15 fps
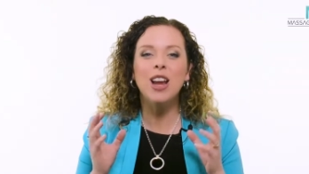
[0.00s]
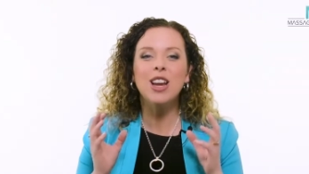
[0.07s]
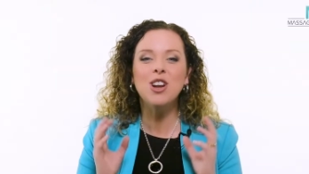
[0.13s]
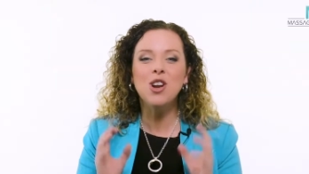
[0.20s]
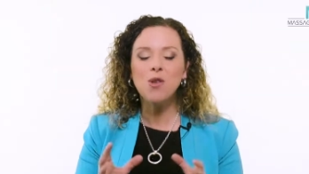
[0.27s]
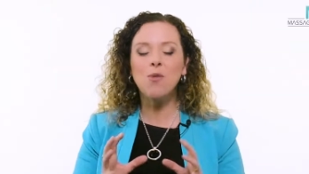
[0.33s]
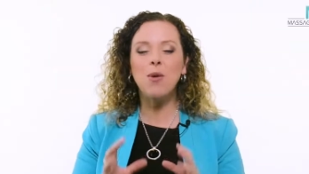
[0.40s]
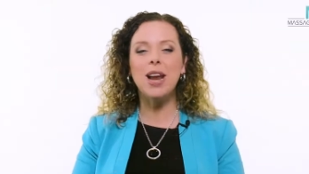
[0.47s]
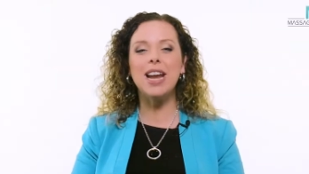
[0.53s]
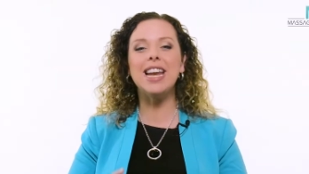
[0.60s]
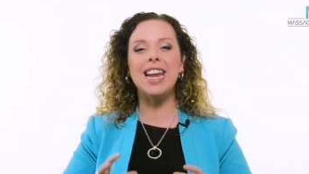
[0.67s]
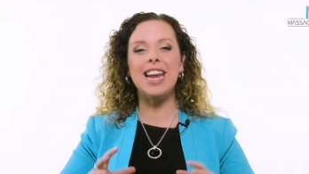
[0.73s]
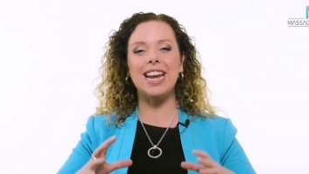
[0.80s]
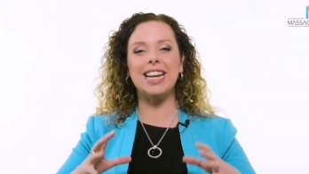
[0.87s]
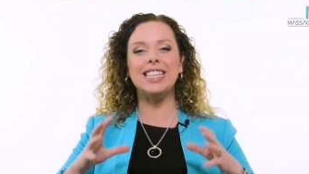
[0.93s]
You know when
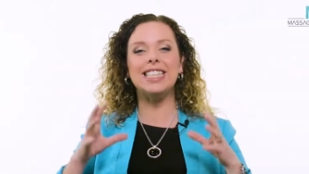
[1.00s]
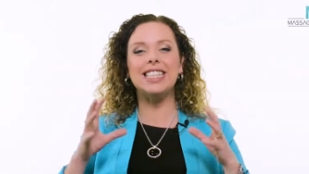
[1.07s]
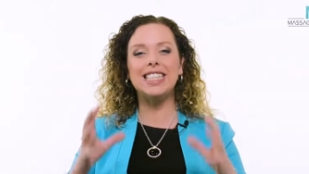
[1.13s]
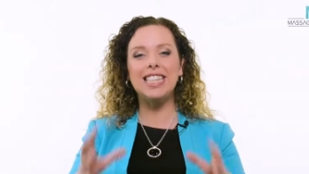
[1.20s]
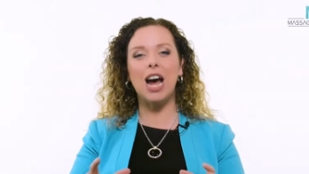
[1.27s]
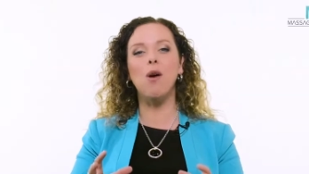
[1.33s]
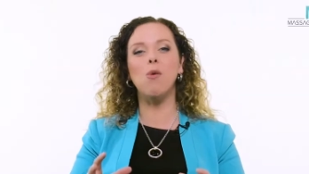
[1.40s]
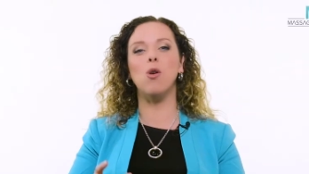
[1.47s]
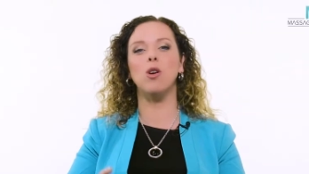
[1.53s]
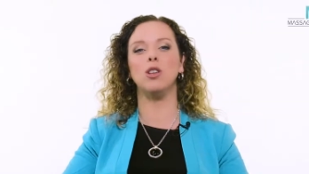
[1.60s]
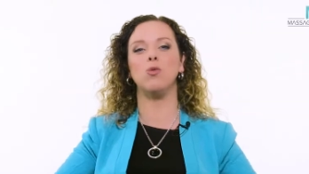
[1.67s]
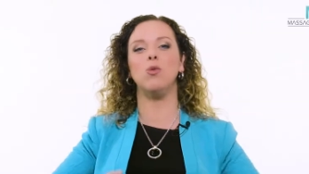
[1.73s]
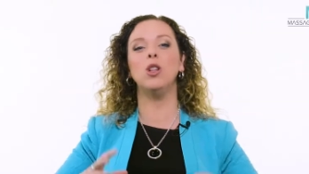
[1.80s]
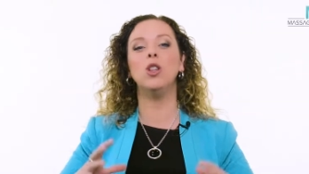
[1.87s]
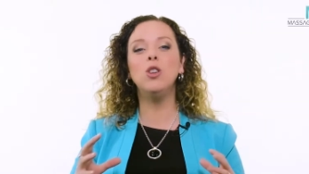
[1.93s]
in Star Wars,
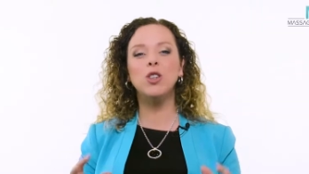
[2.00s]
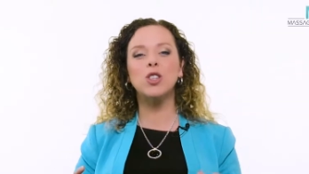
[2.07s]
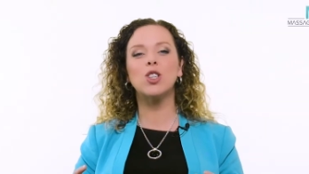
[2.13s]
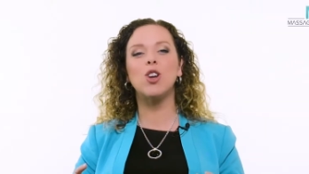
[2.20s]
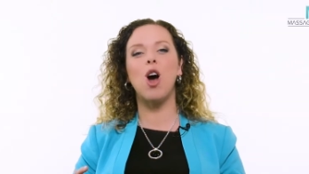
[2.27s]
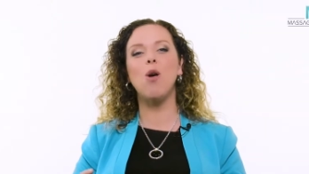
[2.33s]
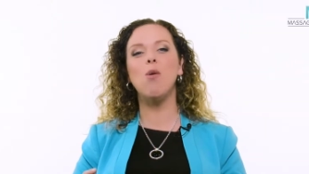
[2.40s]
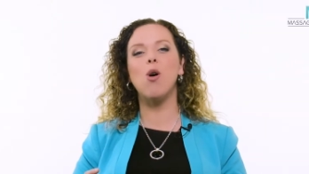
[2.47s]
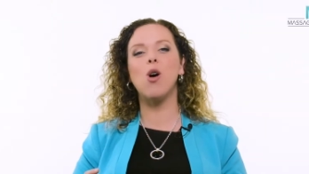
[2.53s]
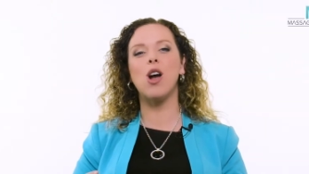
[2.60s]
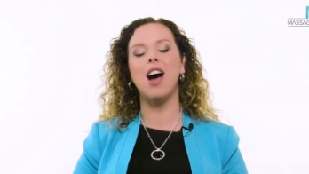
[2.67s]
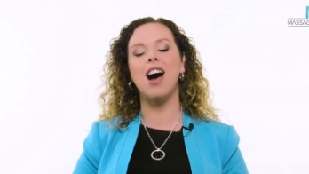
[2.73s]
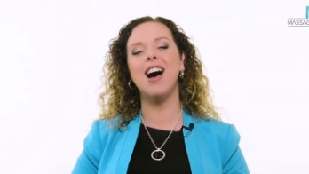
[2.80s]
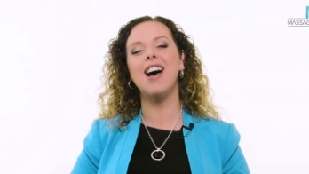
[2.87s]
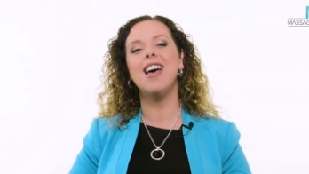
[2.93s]
we're Luke
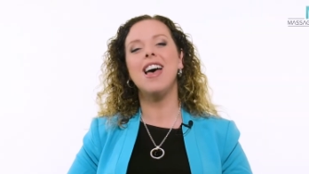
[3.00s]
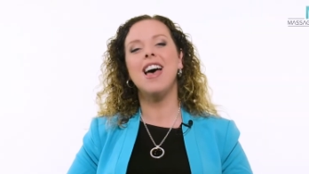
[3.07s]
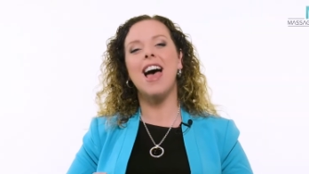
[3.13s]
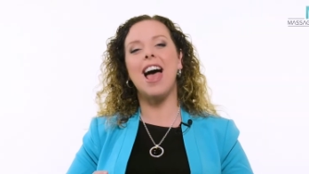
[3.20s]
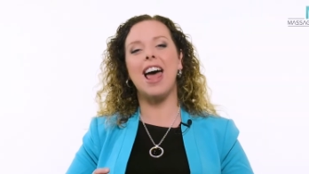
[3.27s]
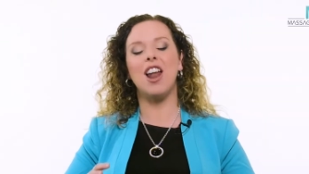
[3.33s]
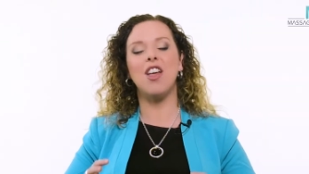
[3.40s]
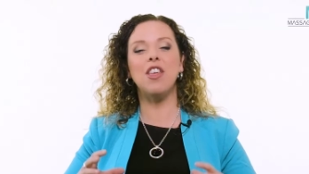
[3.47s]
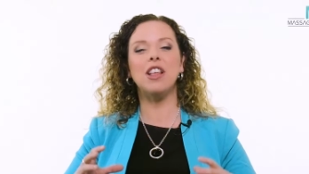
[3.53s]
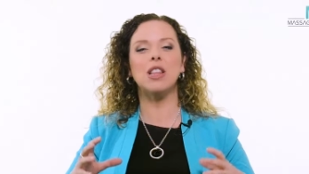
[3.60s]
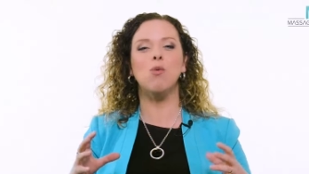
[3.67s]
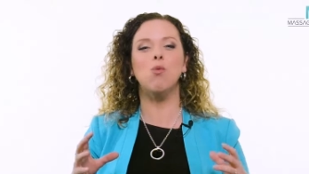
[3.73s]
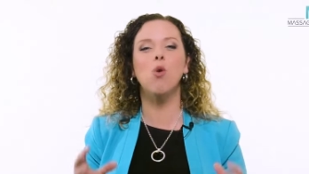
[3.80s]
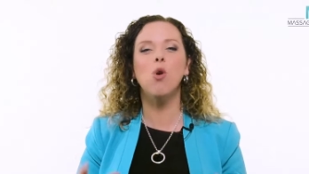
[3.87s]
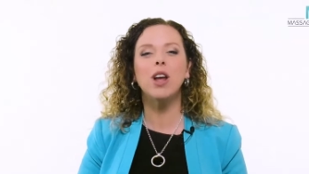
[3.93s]
Skywalker and I think the
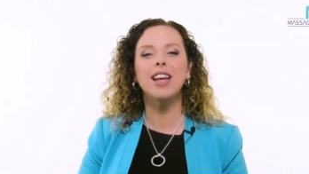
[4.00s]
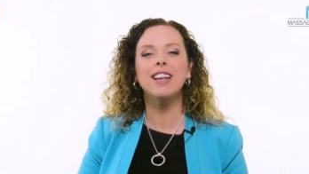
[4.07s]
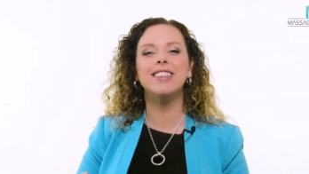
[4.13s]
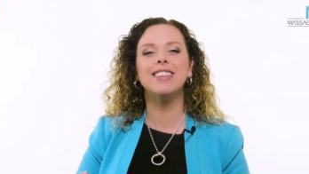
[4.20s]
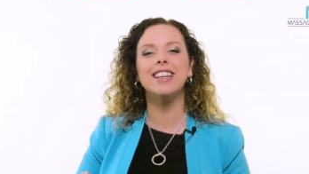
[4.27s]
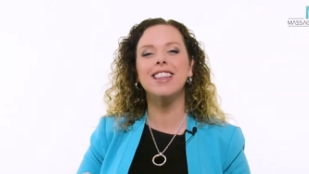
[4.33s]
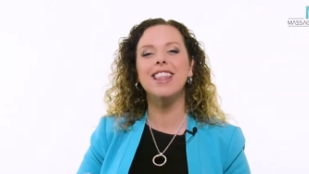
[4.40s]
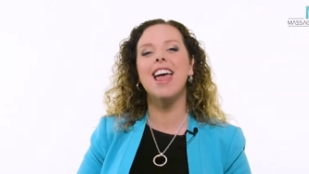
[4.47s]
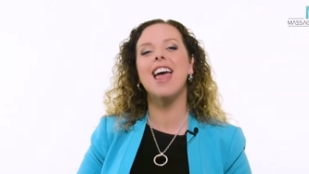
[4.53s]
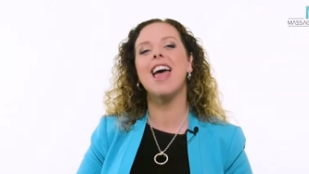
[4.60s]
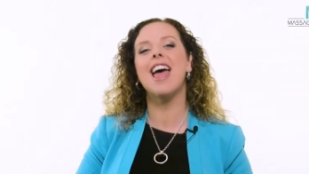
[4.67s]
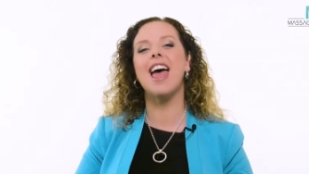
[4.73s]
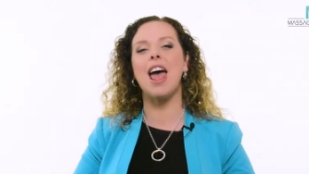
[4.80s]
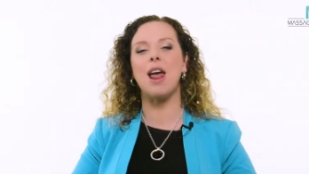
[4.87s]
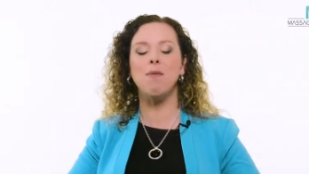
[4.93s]
Wookiees in
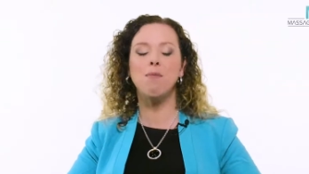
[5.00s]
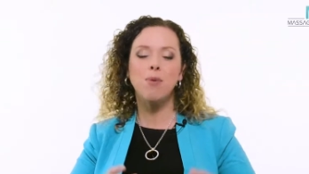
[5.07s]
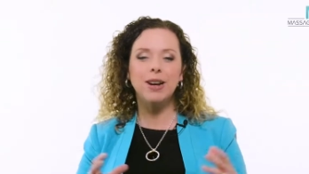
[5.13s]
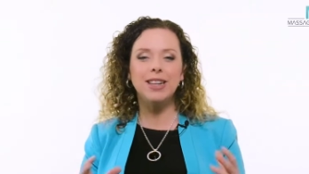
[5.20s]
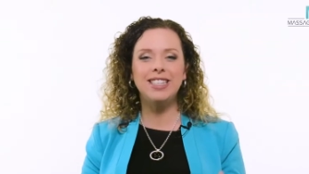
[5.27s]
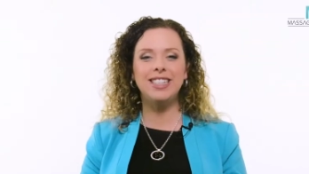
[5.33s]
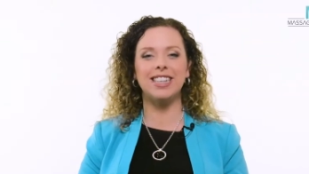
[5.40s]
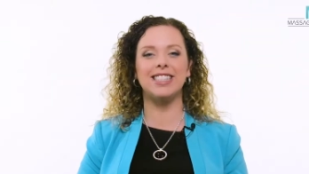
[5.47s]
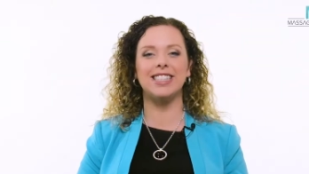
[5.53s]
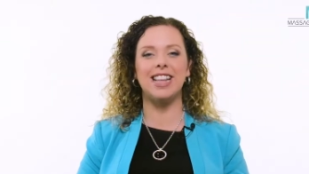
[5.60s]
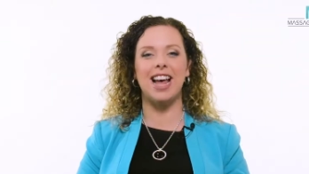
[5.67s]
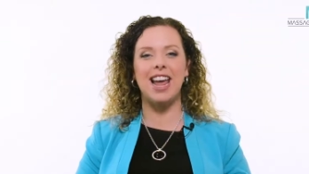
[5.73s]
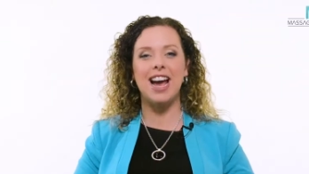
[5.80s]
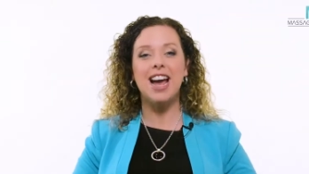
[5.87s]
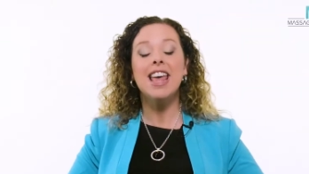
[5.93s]
there and Princess
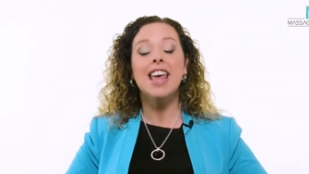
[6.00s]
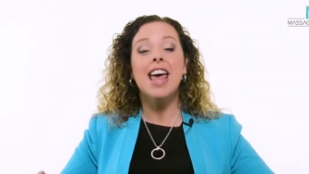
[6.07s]
Leia,